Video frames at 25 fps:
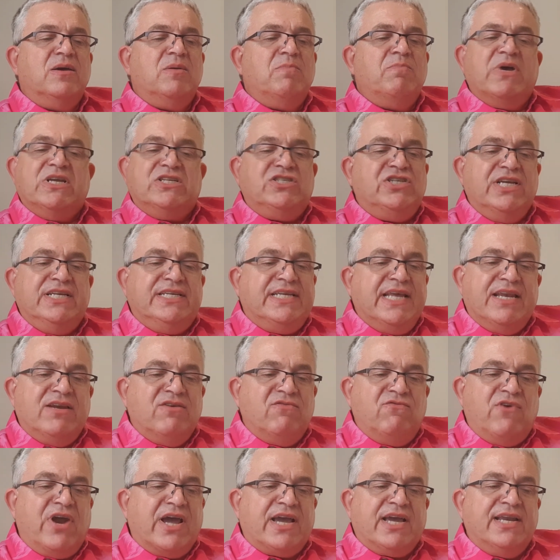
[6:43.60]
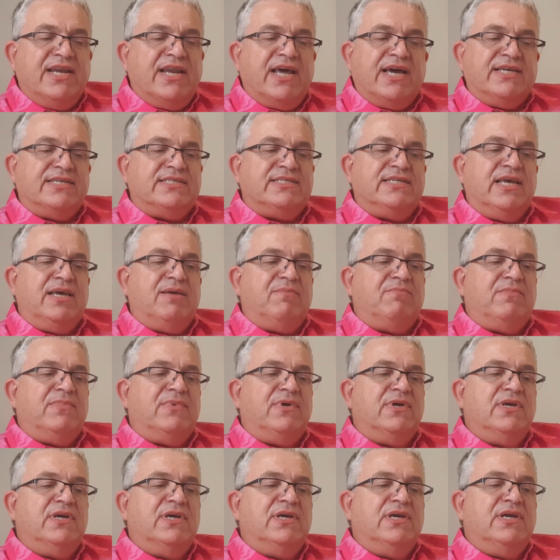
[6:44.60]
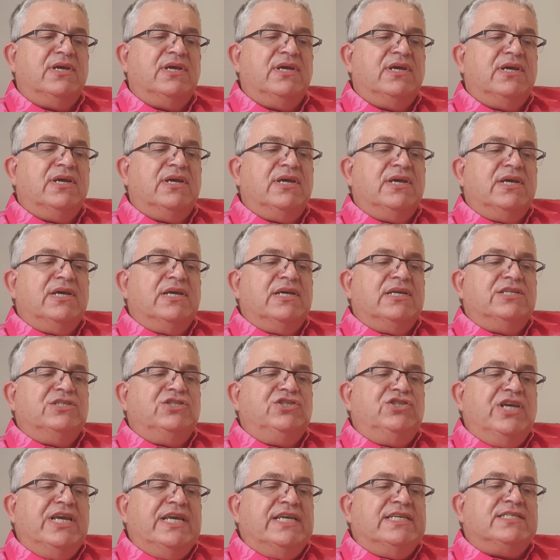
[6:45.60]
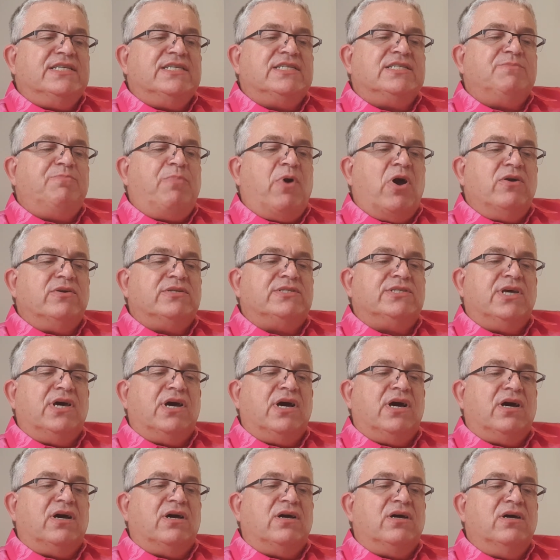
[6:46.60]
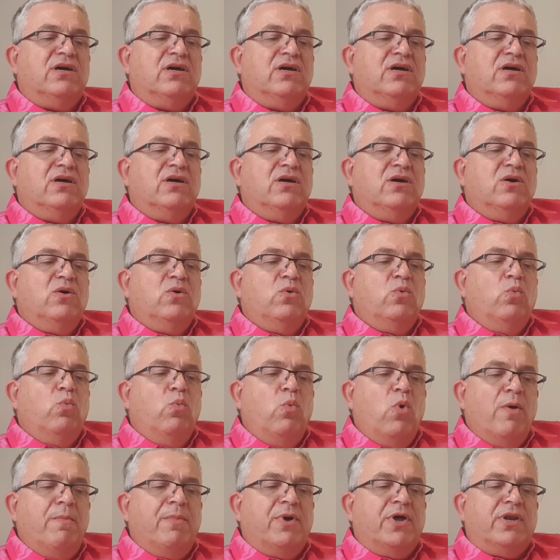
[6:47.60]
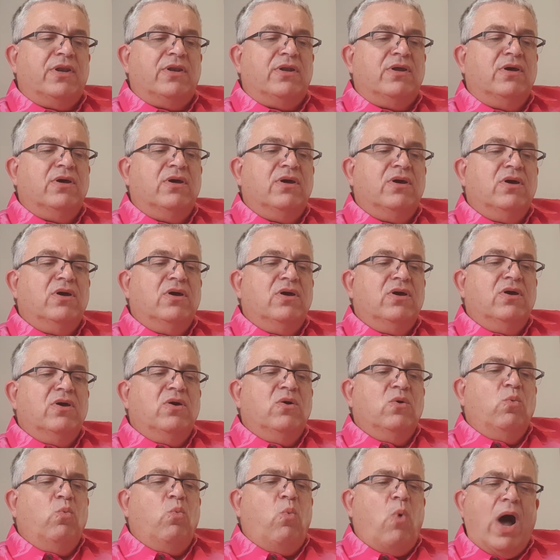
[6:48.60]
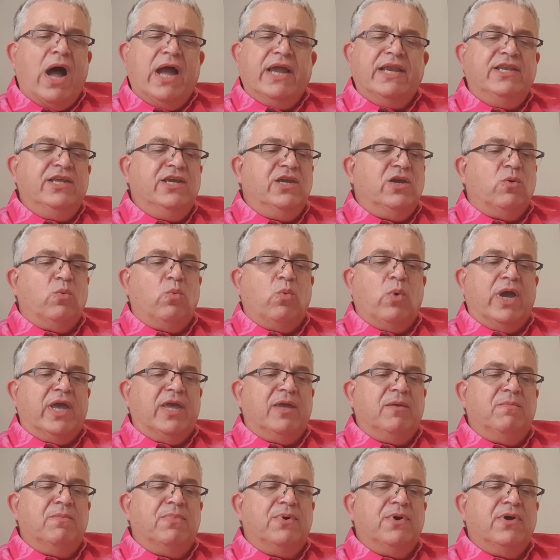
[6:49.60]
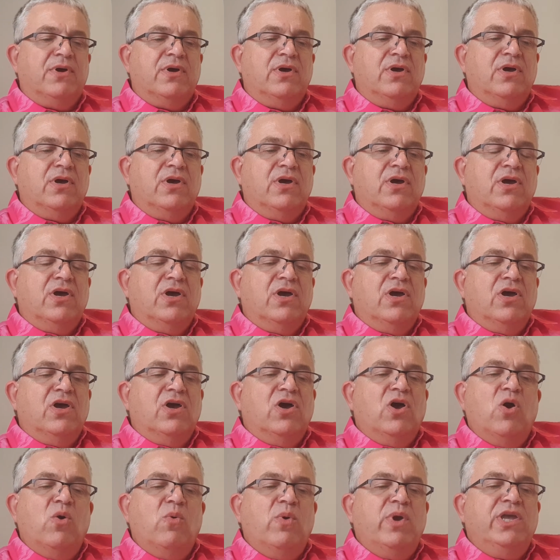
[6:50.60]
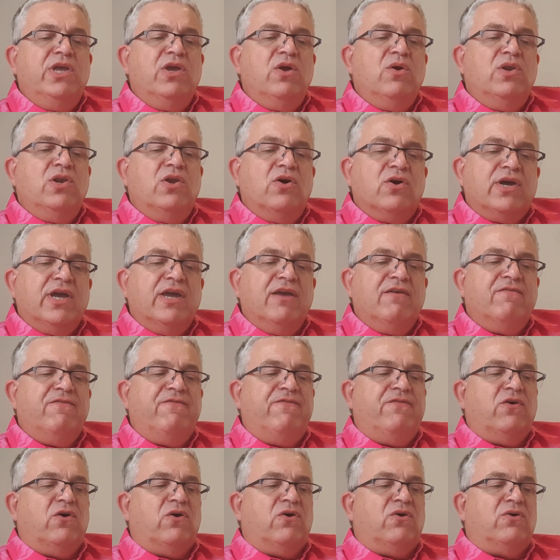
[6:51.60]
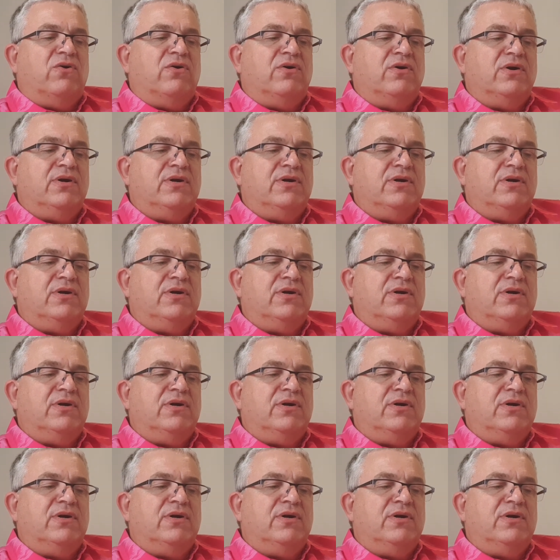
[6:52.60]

but she didn't recognize him. Jesus spoke to her, "Woman, why do you weep? Who are you looking for?"